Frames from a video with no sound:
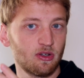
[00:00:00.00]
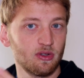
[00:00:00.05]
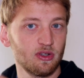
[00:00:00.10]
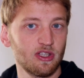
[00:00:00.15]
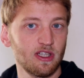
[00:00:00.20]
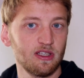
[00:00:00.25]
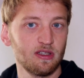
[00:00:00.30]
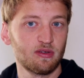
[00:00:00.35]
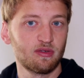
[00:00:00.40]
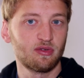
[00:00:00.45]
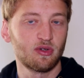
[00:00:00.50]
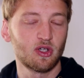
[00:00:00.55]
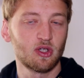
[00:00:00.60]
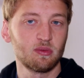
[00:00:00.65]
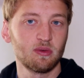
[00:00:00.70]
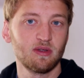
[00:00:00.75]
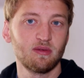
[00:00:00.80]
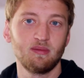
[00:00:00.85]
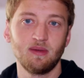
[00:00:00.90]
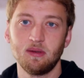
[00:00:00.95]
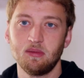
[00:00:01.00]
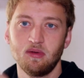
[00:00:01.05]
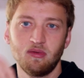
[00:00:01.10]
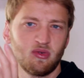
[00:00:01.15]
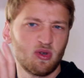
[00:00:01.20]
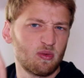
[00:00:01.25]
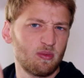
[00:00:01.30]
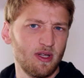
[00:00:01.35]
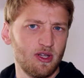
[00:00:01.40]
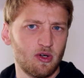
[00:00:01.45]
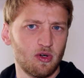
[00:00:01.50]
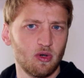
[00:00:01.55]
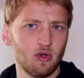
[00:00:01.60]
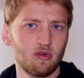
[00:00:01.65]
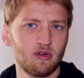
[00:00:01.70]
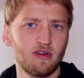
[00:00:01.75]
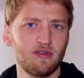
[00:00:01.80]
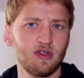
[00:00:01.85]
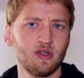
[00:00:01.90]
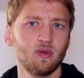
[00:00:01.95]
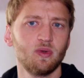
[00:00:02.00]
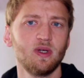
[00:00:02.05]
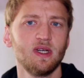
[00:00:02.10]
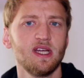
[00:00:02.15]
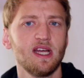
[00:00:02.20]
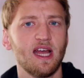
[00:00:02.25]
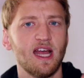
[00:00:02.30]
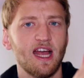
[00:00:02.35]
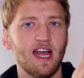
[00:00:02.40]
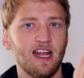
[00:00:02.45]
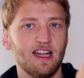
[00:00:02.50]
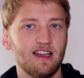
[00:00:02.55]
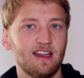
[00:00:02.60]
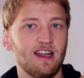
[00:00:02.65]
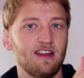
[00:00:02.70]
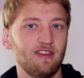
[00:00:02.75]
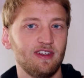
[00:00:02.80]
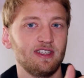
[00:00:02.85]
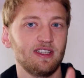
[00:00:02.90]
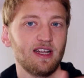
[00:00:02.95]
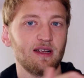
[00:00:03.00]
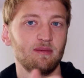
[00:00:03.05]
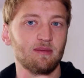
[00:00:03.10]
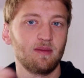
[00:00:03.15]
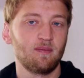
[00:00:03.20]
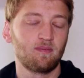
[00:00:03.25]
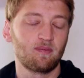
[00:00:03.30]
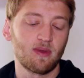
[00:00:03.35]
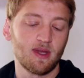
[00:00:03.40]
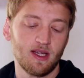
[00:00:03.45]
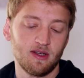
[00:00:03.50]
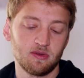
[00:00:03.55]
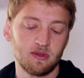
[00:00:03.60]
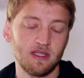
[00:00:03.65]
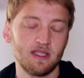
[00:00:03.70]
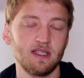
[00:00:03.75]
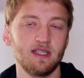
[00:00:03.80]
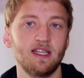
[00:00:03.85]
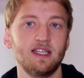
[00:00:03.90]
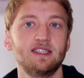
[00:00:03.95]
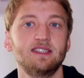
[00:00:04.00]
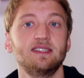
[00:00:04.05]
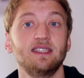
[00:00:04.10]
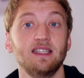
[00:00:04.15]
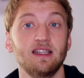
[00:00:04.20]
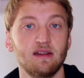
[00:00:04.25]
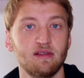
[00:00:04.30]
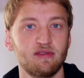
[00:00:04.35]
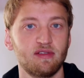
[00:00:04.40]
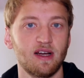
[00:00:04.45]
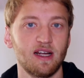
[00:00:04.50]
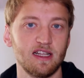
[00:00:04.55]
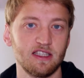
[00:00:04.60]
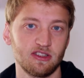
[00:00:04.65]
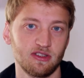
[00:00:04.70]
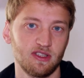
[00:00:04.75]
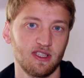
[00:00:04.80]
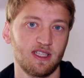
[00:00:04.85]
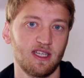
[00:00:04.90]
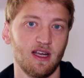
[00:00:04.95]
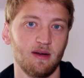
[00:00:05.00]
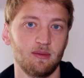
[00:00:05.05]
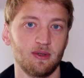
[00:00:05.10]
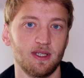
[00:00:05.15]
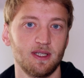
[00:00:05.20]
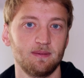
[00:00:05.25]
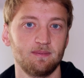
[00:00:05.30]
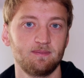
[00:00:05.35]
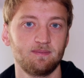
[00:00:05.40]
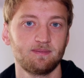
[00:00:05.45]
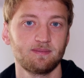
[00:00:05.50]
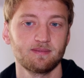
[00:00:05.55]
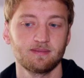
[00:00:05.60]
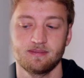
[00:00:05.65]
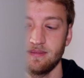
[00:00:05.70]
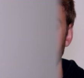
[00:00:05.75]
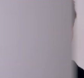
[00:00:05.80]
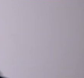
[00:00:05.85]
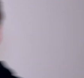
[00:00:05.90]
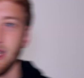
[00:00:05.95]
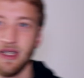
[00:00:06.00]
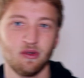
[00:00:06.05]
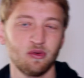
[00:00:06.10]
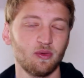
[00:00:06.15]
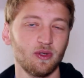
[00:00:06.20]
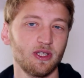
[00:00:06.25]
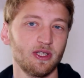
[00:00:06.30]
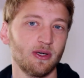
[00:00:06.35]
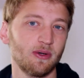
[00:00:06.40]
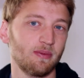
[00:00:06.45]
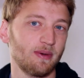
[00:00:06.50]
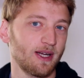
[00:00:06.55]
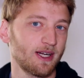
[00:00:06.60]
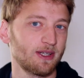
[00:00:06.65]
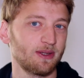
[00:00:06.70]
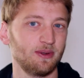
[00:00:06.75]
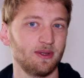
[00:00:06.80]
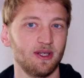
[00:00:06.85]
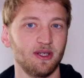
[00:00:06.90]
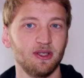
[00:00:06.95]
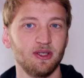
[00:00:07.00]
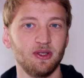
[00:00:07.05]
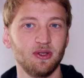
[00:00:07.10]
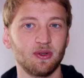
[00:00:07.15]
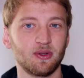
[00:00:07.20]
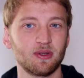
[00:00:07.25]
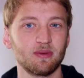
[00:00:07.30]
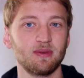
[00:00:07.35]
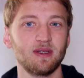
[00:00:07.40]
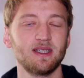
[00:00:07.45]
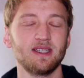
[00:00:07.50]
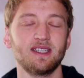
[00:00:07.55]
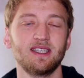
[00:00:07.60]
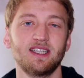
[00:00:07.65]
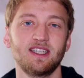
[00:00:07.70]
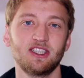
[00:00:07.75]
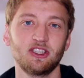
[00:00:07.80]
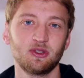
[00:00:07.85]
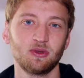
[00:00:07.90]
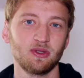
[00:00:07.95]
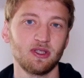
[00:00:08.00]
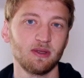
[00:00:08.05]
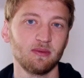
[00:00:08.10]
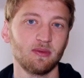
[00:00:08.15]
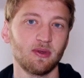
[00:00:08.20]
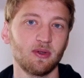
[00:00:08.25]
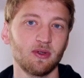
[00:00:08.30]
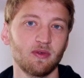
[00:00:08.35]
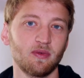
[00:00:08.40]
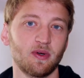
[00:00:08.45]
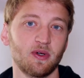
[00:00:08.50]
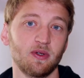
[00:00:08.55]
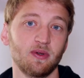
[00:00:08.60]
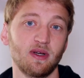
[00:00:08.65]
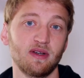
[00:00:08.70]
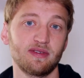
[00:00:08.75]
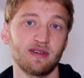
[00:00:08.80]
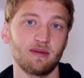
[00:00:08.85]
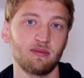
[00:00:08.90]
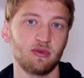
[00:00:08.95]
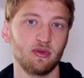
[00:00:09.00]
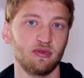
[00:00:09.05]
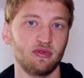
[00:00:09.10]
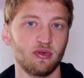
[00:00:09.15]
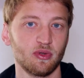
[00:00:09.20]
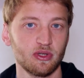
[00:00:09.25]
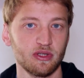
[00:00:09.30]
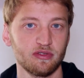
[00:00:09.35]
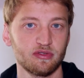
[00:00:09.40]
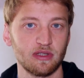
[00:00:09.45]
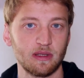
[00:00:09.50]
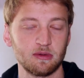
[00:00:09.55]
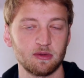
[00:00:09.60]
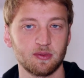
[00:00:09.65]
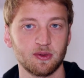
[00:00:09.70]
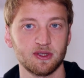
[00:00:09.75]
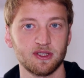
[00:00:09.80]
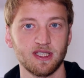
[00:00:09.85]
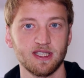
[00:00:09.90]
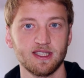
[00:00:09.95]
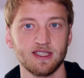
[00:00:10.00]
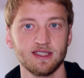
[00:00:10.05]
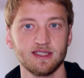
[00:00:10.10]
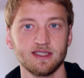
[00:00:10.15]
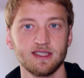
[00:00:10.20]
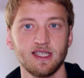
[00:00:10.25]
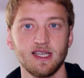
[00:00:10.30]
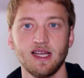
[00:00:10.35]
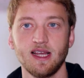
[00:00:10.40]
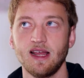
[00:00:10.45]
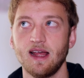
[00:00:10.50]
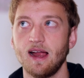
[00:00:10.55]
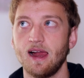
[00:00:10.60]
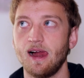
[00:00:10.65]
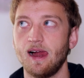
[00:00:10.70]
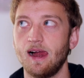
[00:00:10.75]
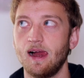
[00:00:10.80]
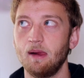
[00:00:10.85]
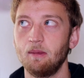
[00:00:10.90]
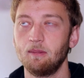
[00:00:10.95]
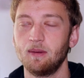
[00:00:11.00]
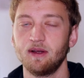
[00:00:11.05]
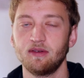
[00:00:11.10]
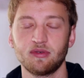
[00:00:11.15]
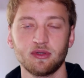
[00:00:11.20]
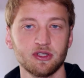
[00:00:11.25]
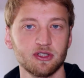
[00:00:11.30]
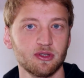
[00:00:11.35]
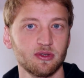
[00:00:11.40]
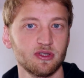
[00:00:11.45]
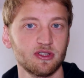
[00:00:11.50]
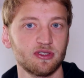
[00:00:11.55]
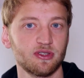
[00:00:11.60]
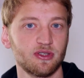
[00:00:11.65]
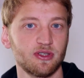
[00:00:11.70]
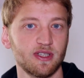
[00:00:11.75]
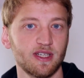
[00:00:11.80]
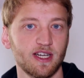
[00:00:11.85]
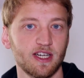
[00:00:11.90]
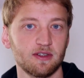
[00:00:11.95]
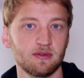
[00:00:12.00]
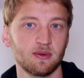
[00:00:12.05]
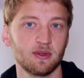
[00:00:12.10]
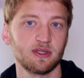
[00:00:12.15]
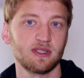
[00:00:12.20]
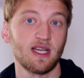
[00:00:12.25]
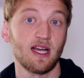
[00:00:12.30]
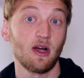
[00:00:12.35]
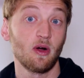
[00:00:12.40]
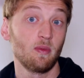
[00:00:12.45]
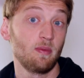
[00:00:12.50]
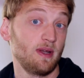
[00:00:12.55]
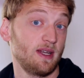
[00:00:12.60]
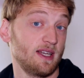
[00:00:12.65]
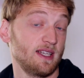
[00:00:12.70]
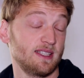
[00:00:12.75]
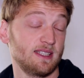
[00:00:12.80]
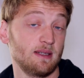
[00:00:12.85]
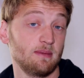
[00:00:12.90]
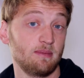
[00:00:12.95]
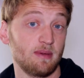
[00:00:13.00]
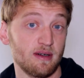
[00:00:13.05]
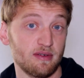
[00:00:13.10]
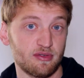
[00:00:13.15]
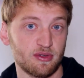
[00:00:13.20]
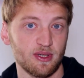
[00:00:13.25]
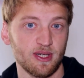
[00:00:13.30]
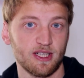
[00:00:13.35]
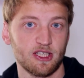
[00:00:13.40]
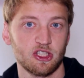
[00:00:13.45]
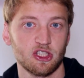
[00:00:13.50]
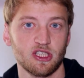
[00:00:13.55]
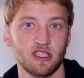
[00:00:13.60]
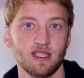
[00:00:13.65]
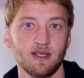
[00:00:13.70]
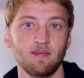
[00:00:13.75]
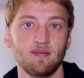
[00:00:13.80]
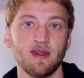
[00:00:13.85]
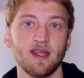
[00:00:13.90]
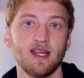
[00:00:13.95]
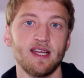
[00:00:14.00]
container format, maybe for better overview, and having them written as single files on the camera. If we go back to the normal shooting mode where you have up to 40 frames per second, my first concern there was how big is the buffer actually.